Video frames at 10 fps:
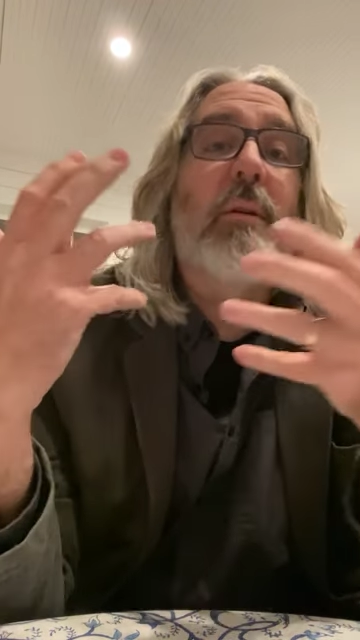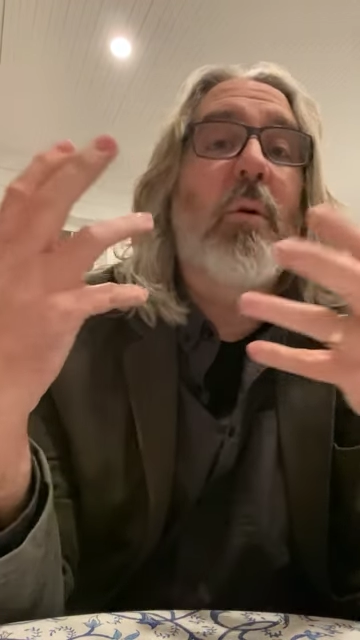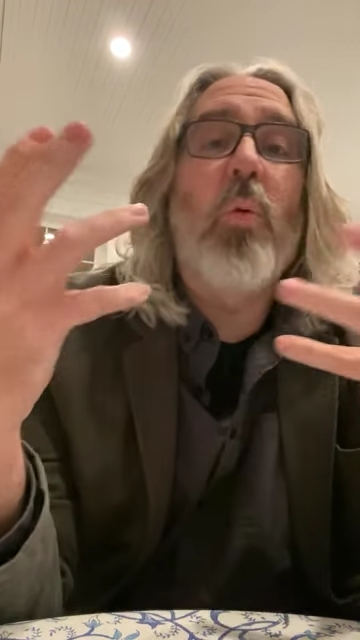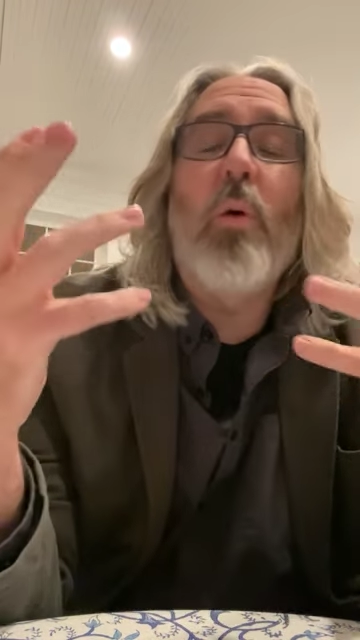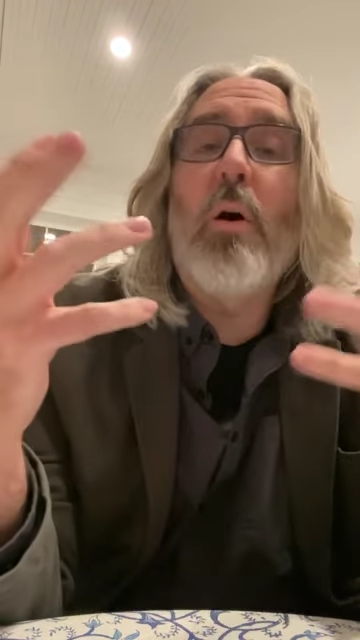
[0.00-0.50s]

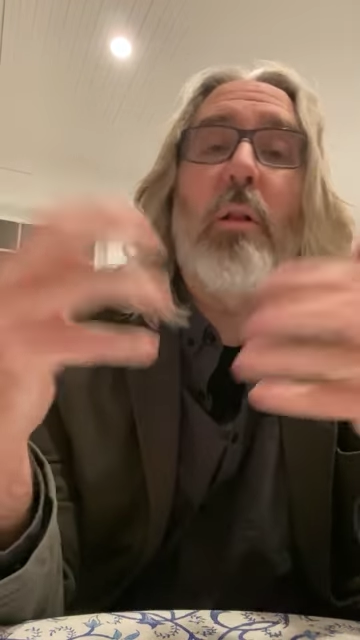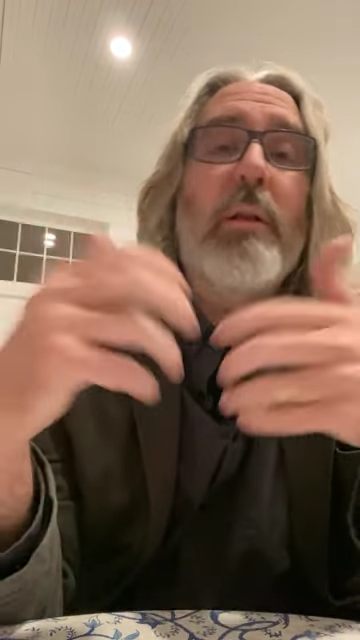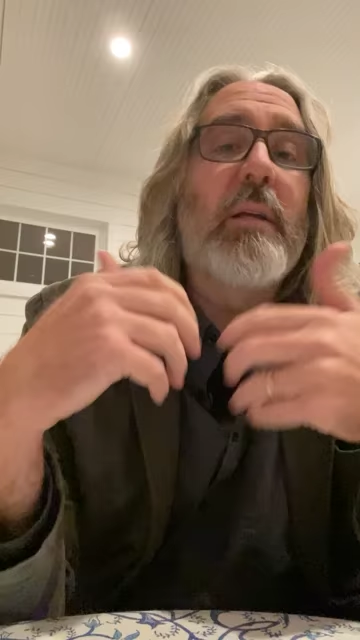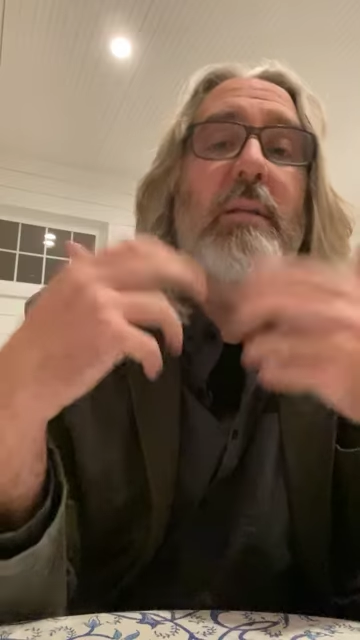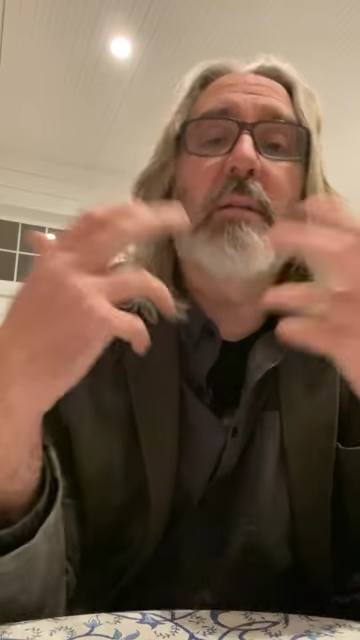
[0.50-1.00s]

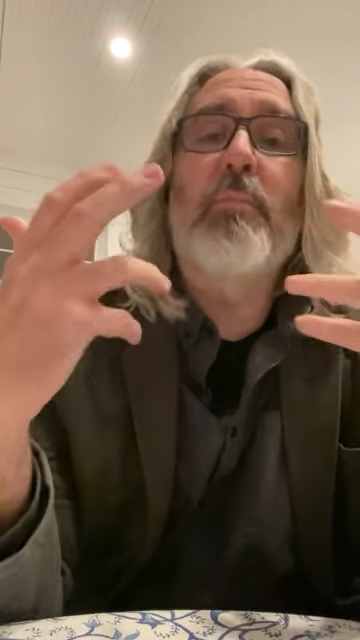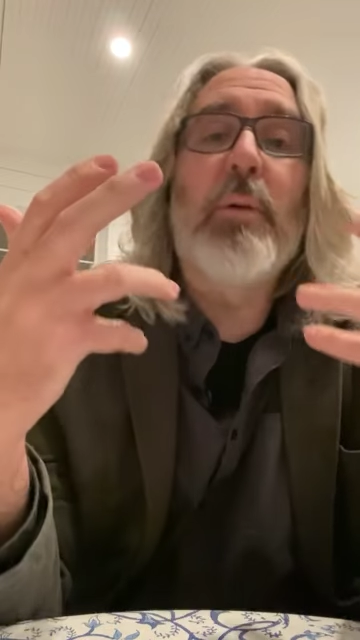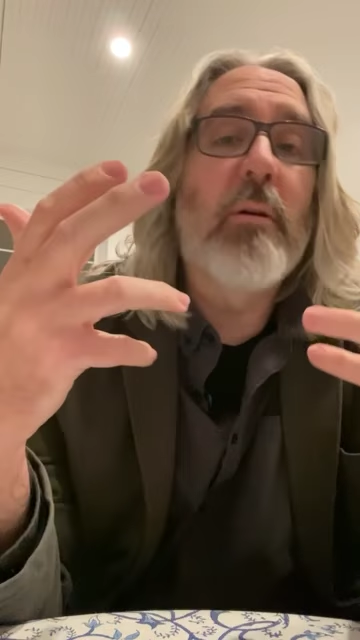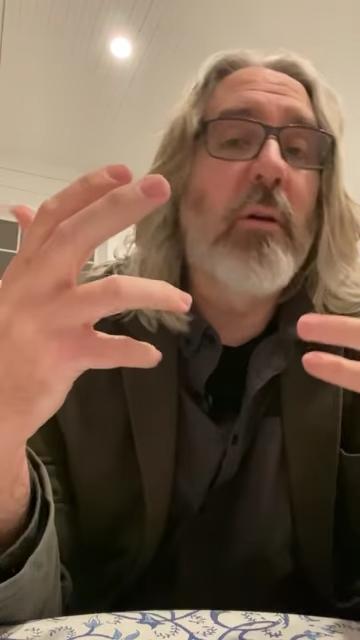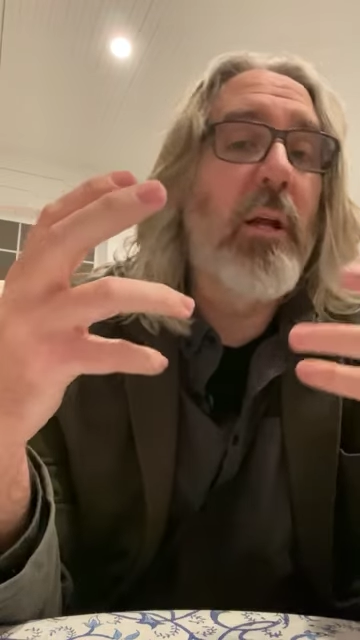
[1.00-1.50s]
quality,
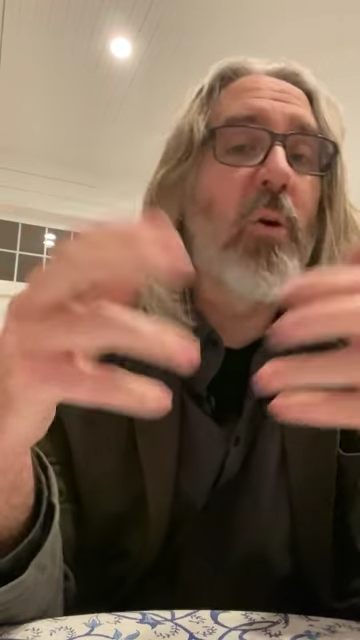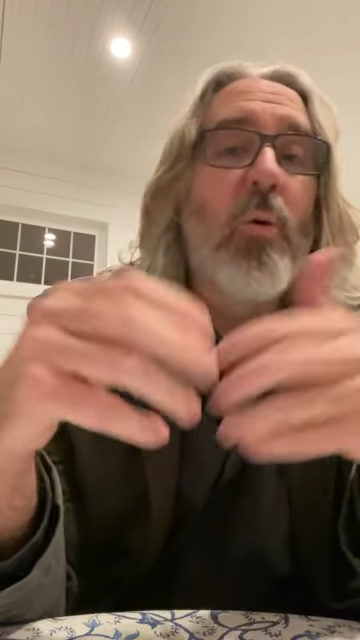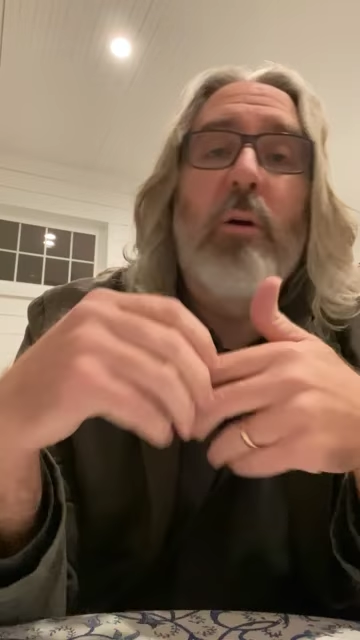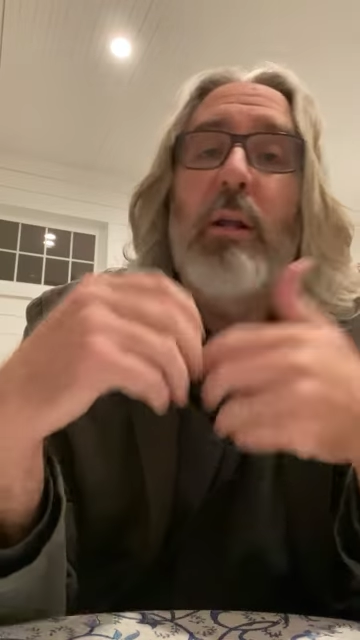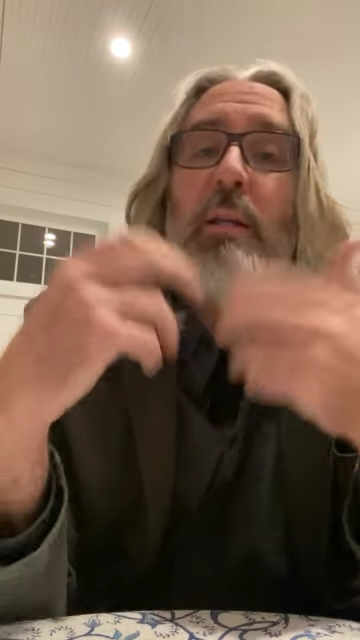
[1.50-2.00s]

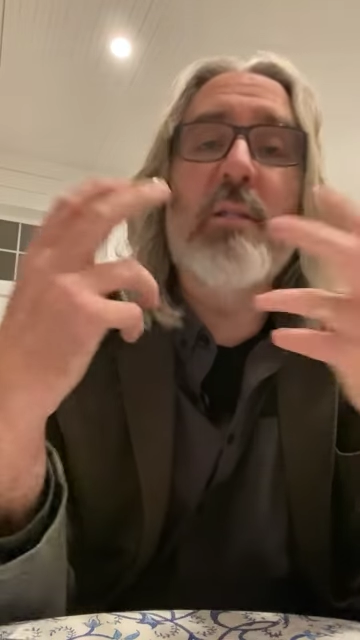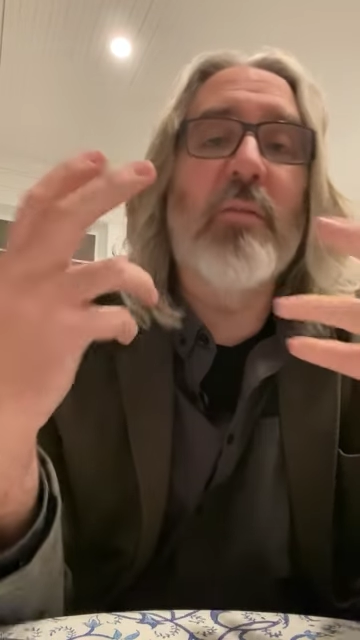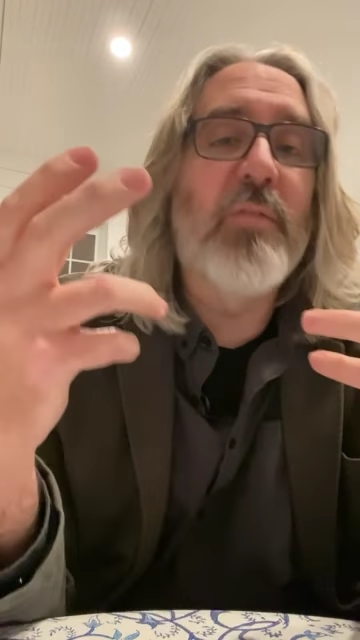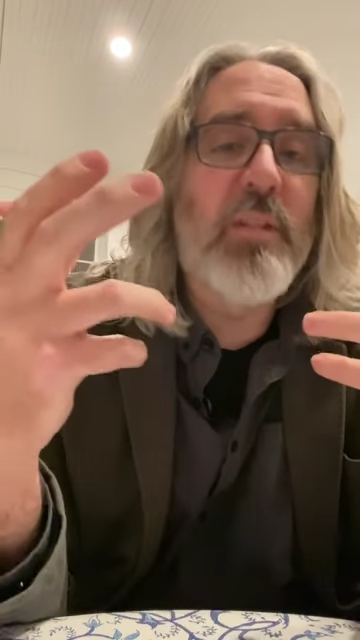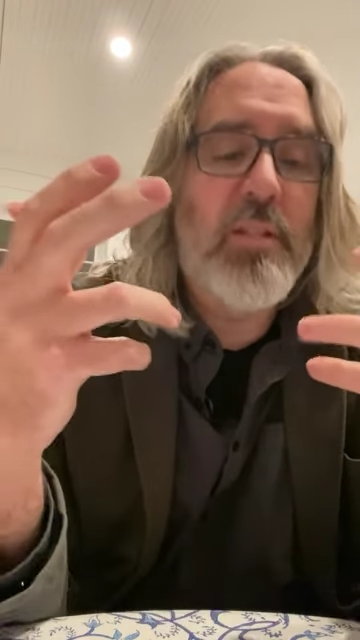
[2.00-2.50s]
superiority,
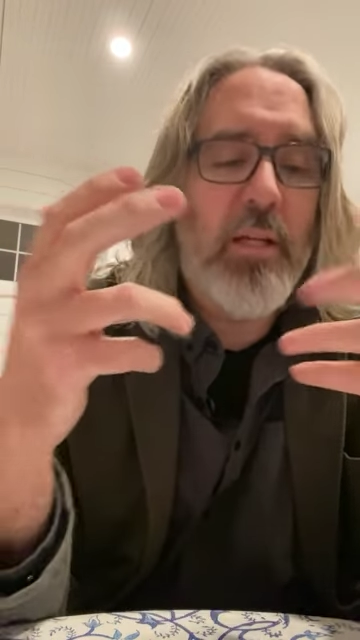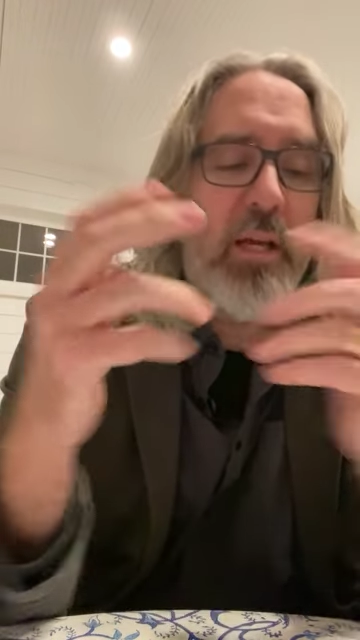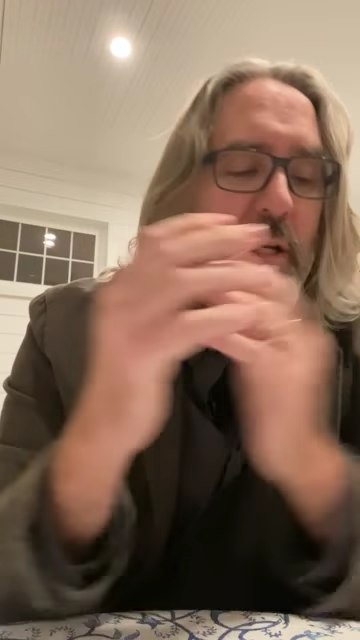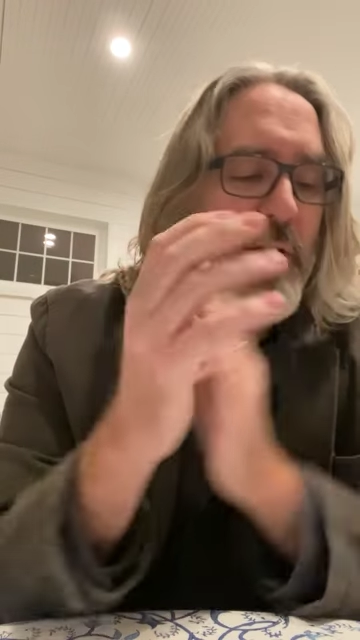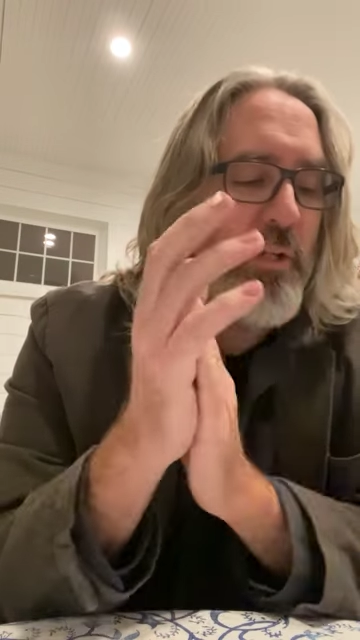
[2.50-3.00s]

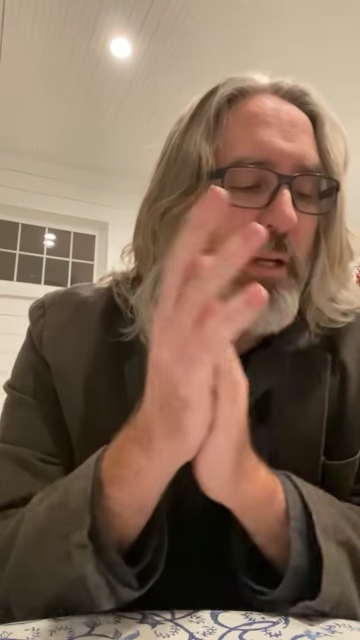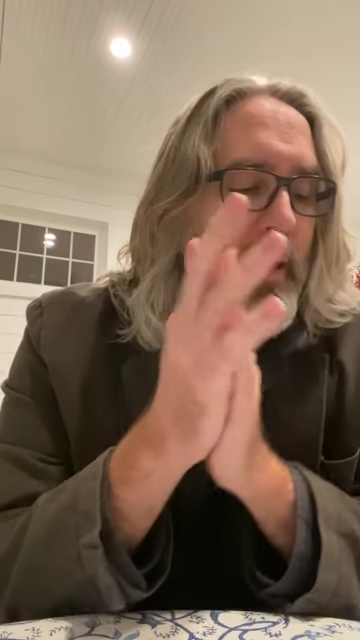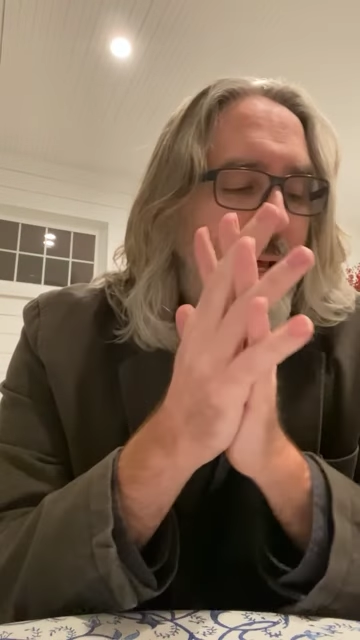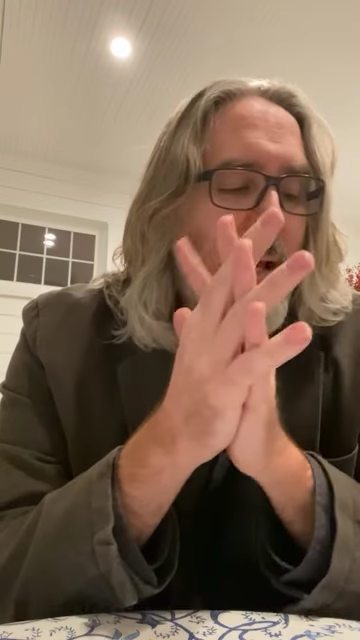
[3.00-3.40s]
sophistication,